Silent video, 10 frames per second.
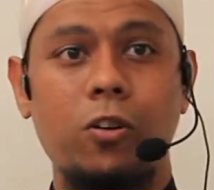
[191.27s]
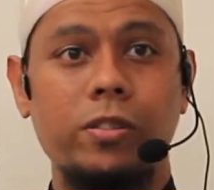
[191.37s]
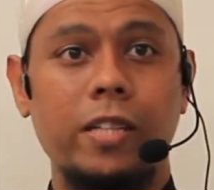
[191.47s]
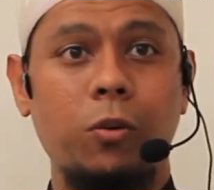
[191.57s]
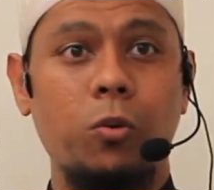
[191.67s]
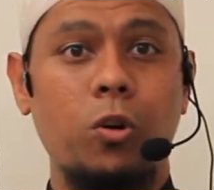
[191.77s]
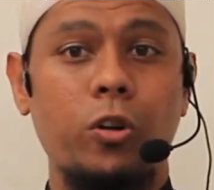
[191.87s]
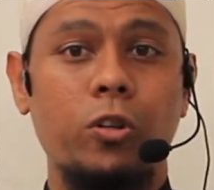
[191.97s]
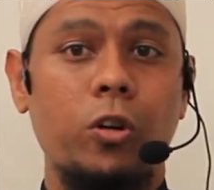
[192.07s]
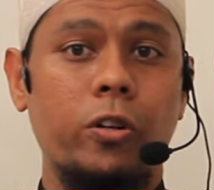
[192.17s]
who
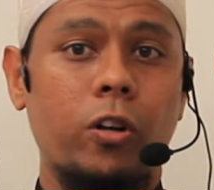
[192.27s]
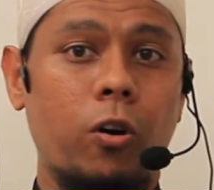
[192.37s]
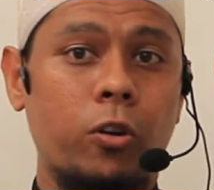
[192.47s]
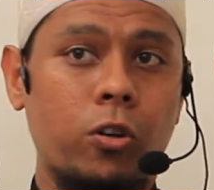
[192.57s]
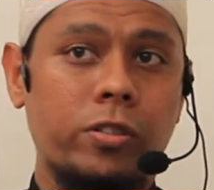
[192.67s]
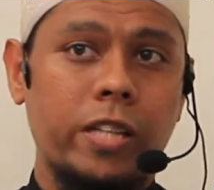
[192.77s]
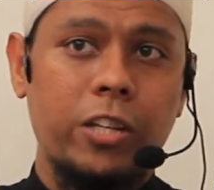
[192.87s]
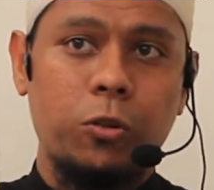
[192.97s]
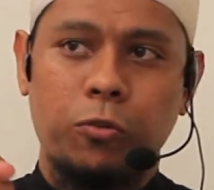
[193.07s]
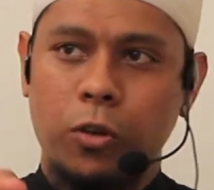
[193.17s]
condone or those
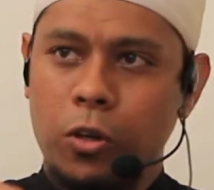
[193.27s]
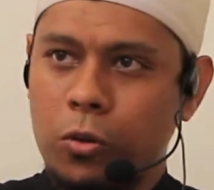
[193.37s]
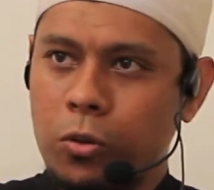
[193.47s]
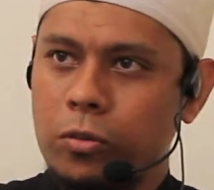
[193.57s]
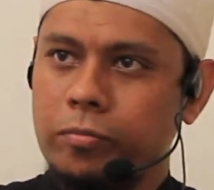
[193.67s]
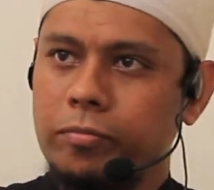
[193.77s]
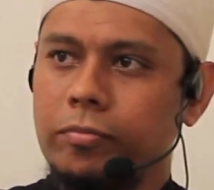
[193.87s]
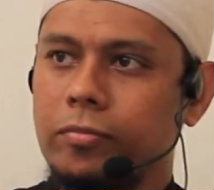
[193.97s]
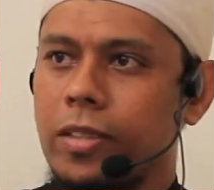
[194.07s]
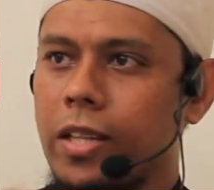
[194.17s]
who follow
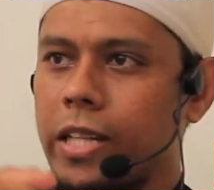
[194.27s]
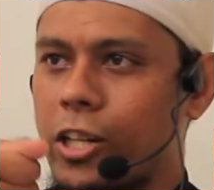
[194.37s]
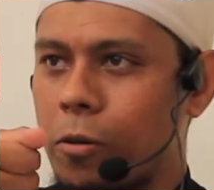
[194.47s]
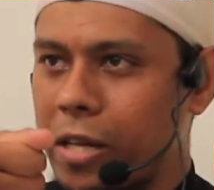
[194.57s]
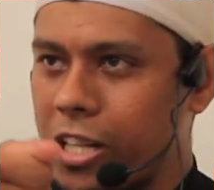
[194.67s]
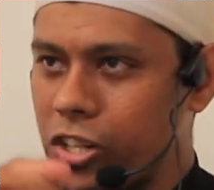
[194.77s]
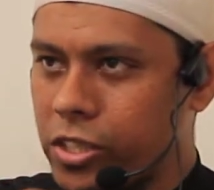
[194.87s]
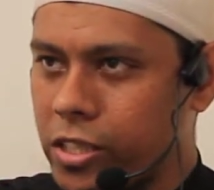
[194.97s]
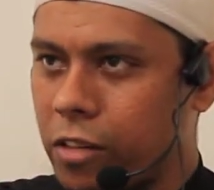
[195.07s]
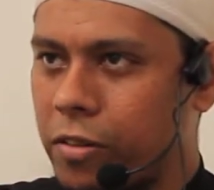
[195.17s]
the
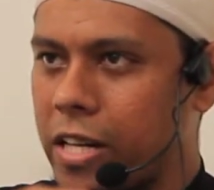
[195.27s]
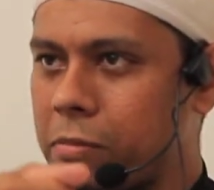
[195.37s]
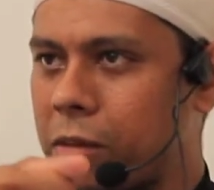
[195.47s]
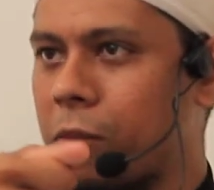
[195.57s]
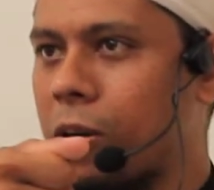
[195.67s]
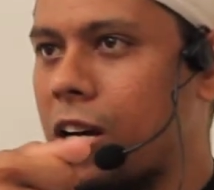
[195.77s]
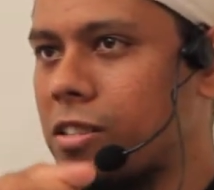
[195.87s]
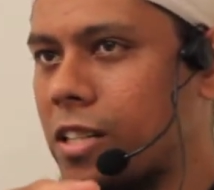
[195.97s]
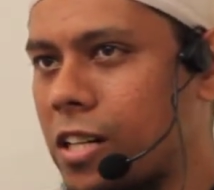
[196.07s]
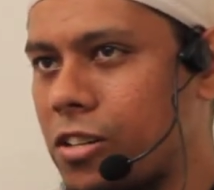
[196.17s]
compilation of Al-Imam Abu
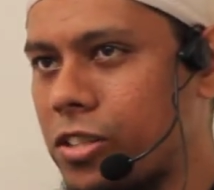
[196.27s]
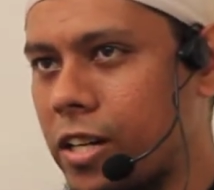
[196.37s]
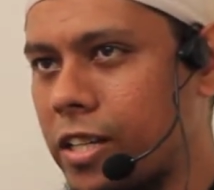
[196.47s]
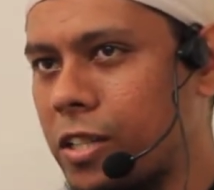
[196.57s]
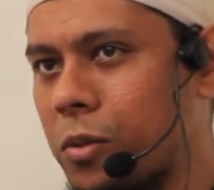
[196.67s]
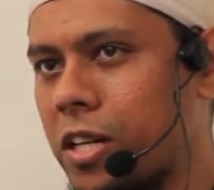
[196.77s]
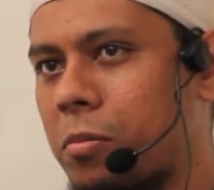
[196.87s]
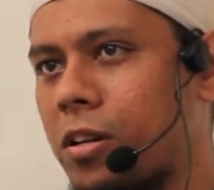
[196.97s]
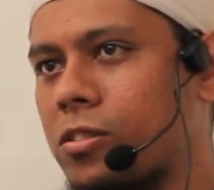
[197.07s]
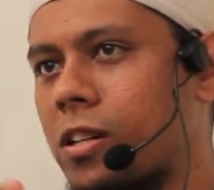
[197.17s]
Hassan al-Ash'ari, what
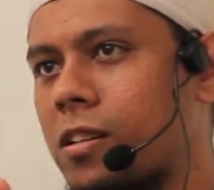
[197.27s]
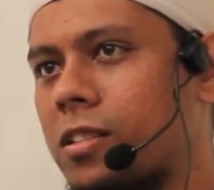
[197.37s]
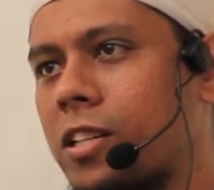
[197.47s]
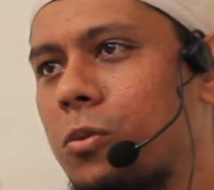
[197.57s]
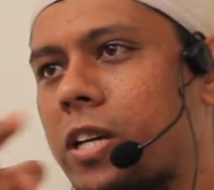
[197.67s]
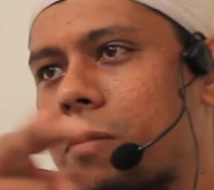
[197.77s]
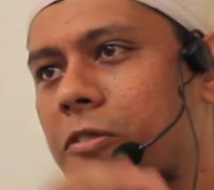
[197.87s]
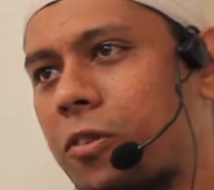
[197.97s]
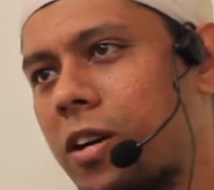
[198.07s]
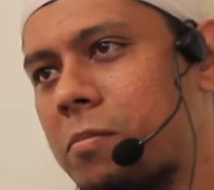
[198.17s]
about the scholars who came
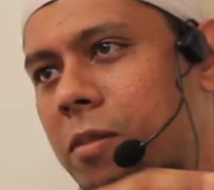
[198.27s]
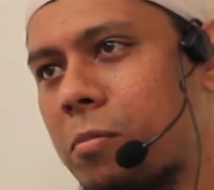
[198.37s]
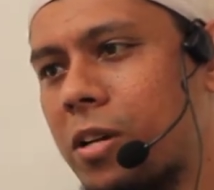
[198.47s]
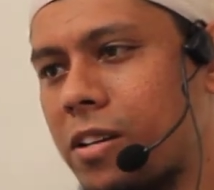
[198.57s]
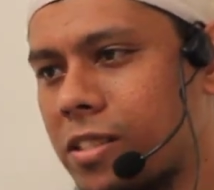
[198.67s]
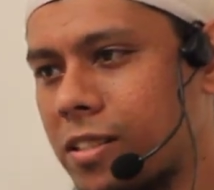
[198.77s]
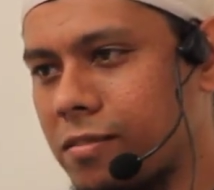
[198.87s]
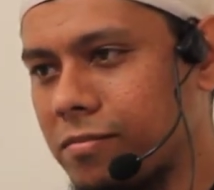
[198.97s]
before Al-Imam Abu Hassan?